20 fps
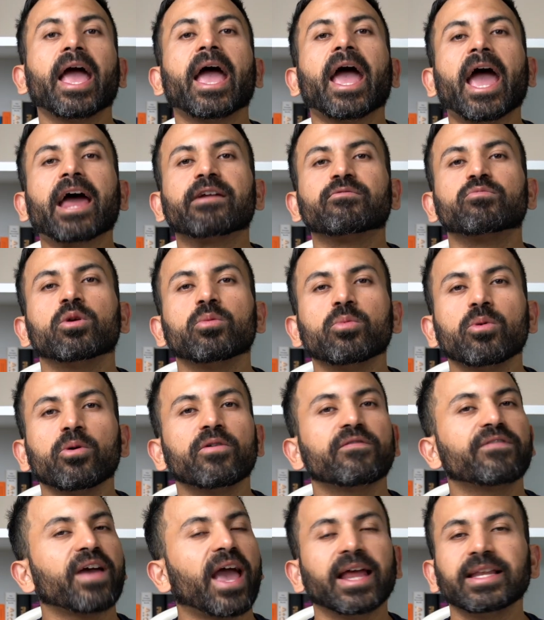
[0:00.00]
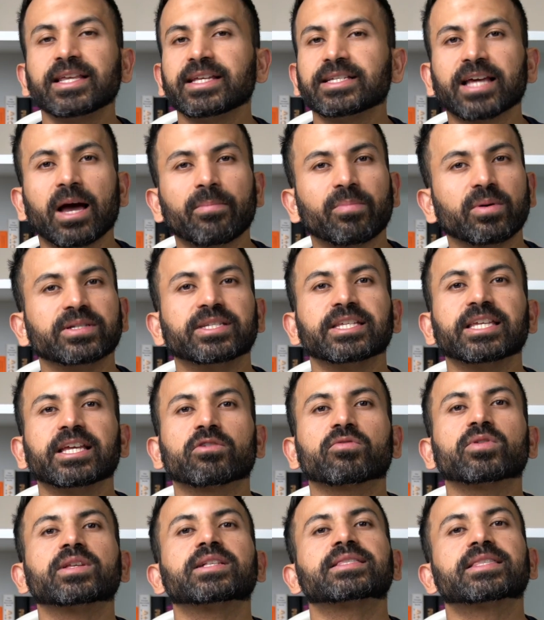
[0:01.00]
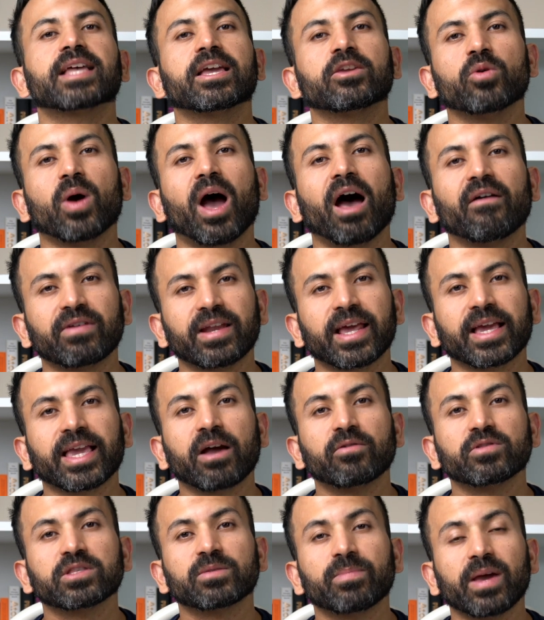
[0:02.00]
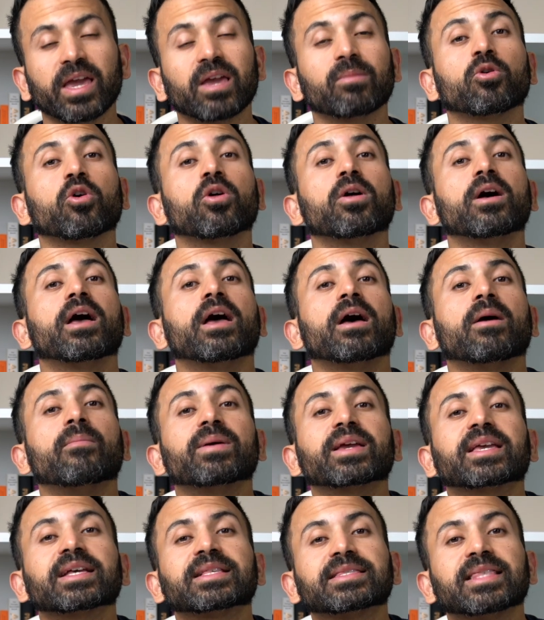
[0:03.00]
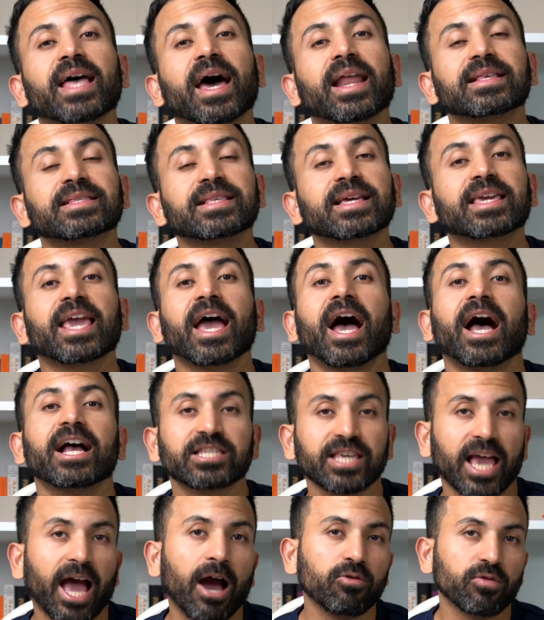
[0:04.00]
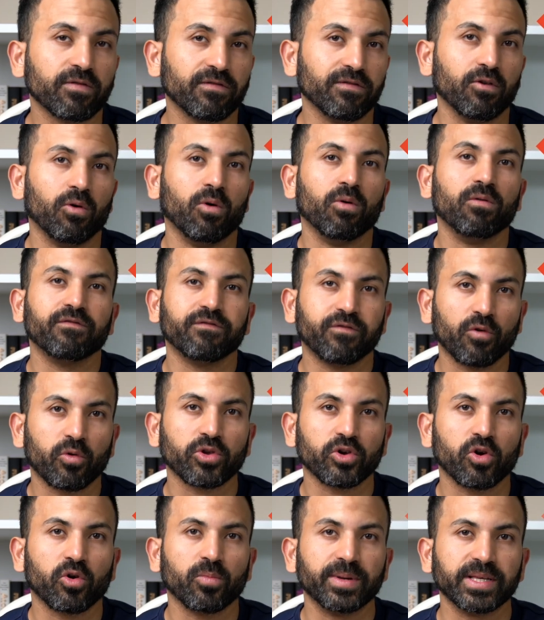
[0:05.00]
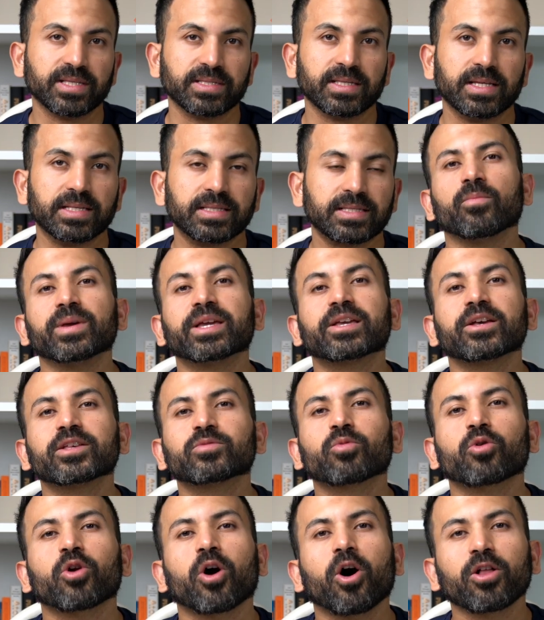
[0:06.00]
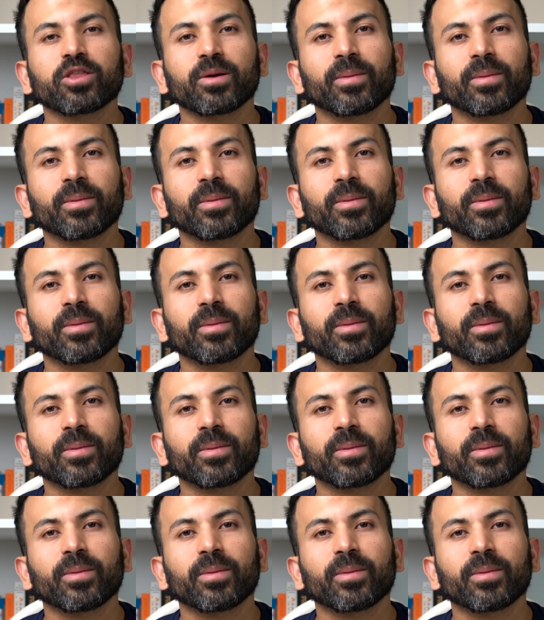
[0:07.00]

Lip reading: and remove any type of decrease that you have in accounts payable because that is a cash outflow for your business. Because we're all